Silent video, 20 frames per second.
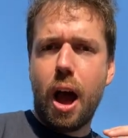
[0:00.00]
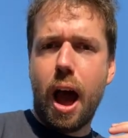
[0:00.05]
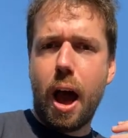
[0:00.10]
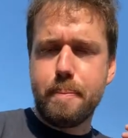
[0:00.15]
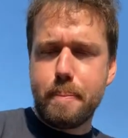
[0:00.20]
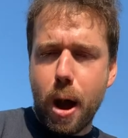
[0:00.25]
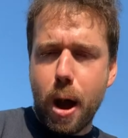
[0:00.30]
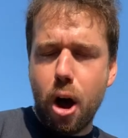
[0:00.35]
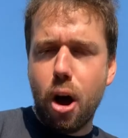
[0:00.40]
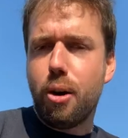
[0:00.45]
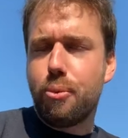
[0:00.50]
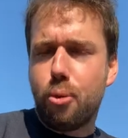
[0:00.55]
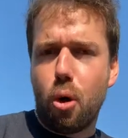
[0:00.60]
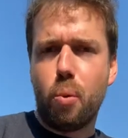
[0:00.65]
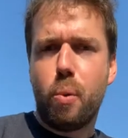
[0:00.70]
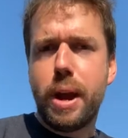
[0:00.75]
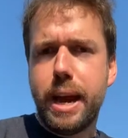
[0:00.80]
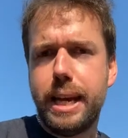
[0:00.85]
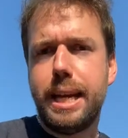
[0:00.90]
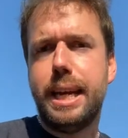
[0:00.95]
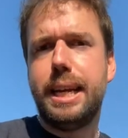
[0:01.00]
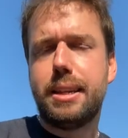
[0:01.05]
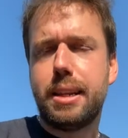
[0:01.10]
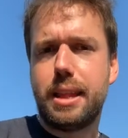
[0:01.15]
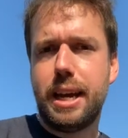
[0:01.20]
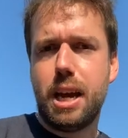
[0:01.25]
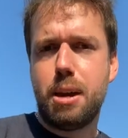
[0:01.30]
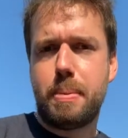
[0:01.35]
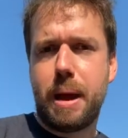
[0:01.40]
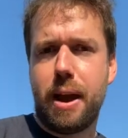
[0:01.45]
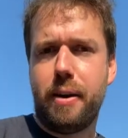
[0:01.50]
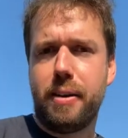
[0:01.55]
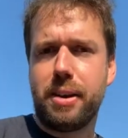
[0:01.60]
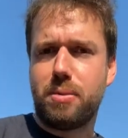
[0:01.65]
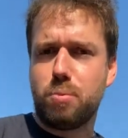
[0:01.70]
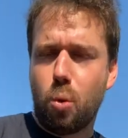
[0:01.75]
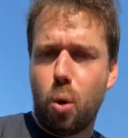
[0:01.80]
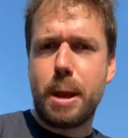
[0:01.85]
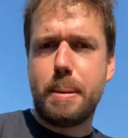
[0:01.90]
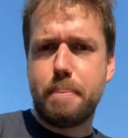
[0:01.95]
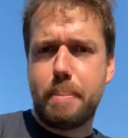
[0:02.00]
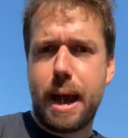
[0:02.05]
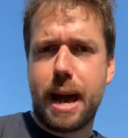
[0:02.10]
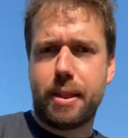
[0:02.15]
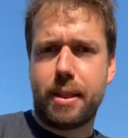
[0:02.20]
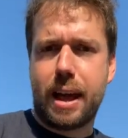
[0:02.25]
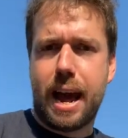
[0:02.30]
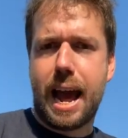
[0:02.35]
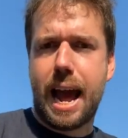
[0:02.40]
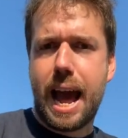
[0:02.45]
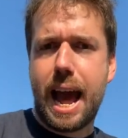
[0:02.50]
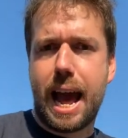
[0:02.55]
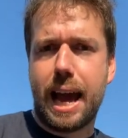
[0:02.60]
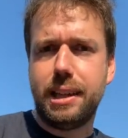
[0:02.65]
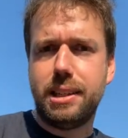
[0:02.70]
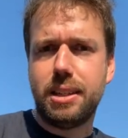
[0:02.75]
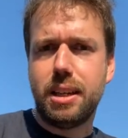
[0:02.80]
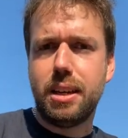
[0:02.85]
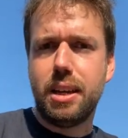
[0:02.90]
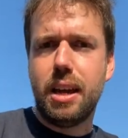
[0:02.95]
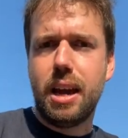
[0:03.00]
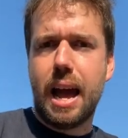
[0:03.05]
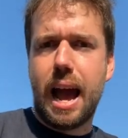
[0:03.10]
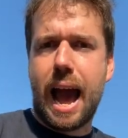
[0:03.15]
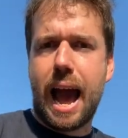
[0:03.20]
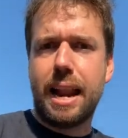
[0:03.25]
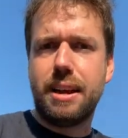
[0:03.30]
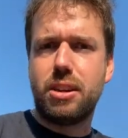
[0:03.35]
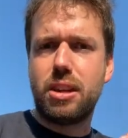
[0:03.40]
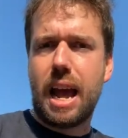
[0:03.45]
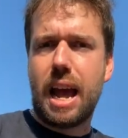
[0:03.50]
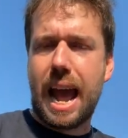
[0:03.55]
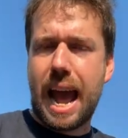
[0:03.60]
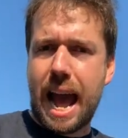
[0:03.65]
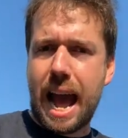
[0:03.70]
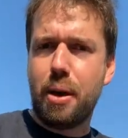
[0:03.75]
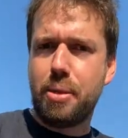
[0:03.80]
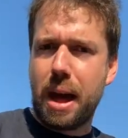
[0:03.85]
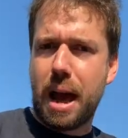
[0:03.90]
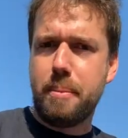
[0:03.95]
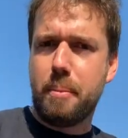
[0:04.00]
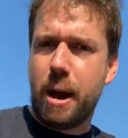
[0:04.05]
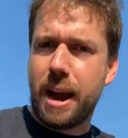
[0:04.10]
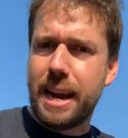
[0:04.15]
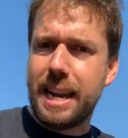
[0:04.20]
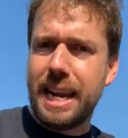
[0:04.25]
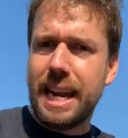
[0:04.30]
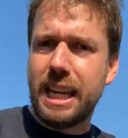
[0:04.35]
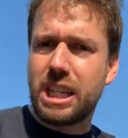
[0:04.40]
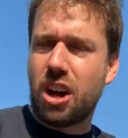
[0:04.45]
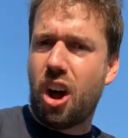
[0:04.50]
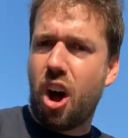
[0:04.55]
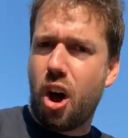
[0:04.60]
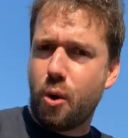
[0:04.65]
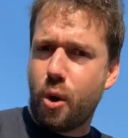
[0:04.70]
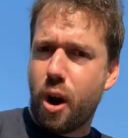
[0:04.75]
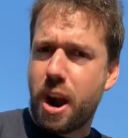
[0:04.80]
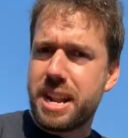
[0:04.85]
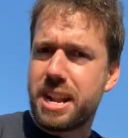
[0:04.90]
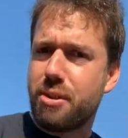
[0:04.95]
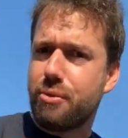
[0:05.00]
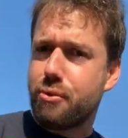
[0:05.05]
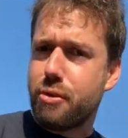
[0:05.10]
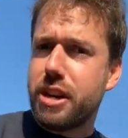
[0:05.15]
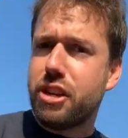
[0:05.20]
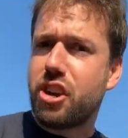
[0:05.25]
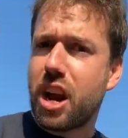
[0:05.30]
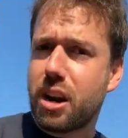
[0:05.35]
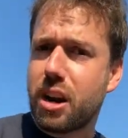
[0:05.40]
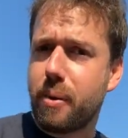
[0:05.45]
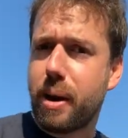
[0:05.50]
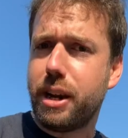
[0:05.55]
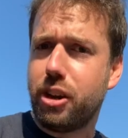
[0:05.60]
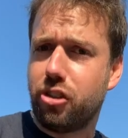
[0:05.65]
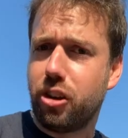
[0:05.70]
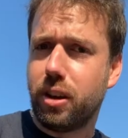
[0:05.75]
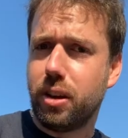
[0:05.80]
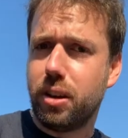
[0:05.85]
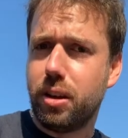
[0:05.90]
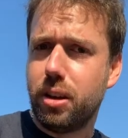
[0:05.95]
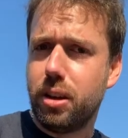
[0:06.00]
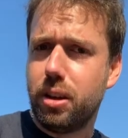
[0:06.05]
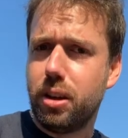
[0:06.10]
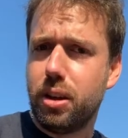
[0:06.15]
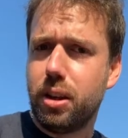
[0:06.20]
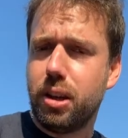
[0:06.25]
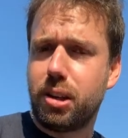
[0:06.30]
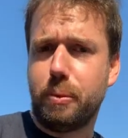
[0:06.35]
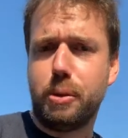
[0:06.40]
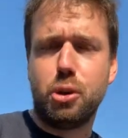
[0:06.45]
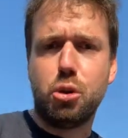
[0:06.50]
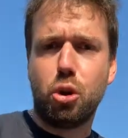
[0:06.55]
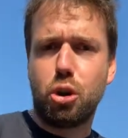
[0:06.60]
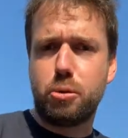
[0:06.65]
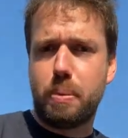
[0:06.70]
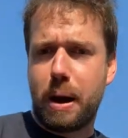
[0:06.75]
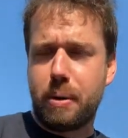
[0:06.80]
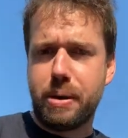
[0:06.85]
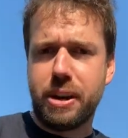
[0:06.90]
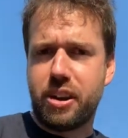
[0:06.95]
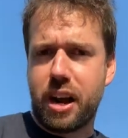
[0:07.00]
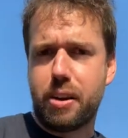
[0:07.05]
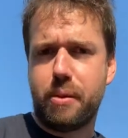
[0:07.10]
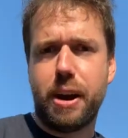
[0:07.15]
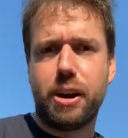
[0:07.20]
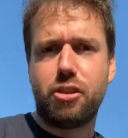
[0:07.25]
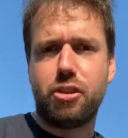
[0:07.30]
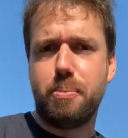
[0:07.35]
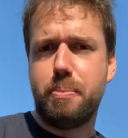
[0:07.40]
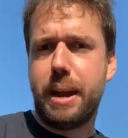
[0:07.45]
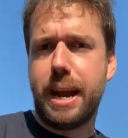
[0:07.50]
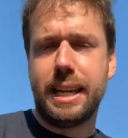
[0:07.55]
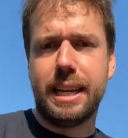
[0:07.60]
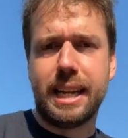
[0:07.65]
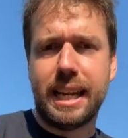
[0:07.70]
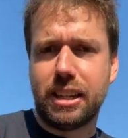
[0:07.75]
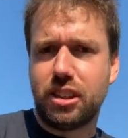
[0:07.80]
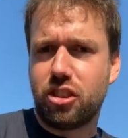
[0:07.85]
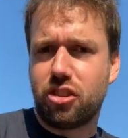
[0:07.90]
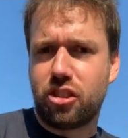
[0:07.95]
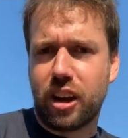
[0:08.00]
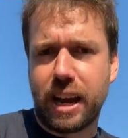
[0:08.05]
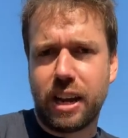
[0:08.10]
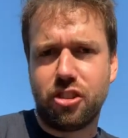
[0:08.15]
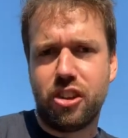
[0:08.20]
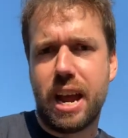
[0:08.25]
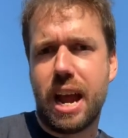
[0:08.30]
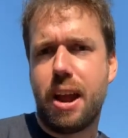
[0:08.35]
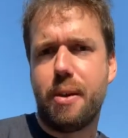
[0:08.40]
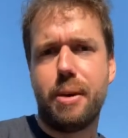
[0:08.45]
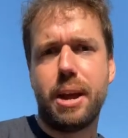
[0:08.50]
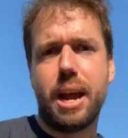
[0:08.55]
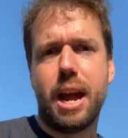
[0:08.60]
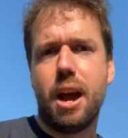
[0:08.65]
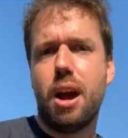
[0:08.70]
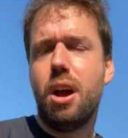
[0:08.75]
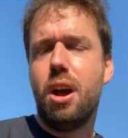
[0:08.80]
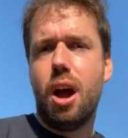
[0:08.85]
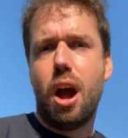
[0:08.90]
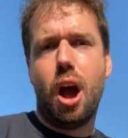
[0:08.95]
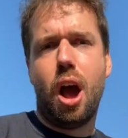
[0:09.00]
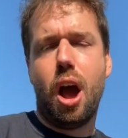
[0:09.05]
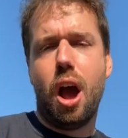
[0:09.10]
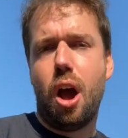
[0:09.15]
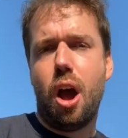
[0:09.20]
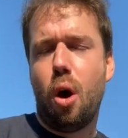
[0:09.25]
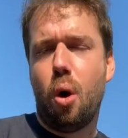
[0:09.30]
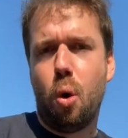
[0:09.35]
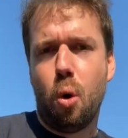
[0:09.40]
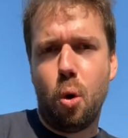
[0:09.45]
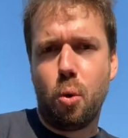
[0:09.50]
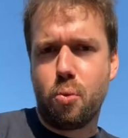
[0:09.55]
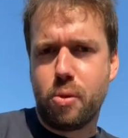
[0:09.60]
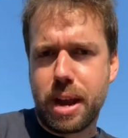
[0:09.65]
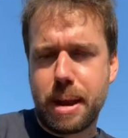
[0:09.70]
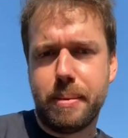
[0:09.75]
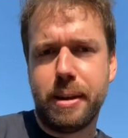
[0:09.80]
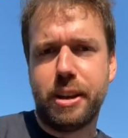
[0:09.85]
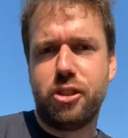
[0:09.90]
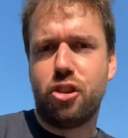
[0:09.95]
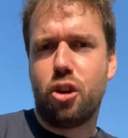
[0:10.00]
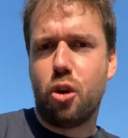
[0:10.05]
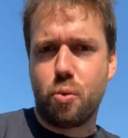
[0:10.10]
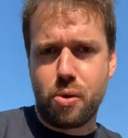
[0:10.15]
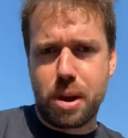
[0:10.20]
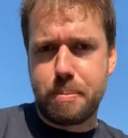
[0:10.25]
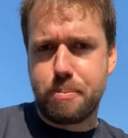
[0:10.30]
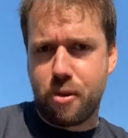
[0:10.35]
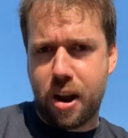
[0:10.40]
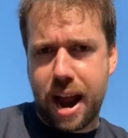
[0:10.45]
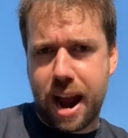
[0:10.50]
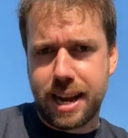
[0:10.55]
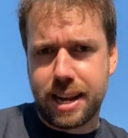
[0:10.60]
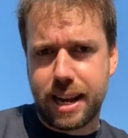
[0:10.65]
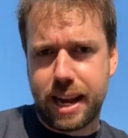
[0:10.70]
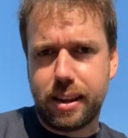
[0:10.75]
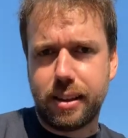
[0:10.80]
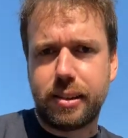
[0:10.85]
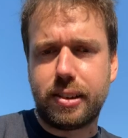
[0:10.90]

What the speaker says: Part of what we need to think about is what impact that had and how that might lead to our idea of regeneration. So we talked about regeneration being the need to change an area or re-image it or rebrand it.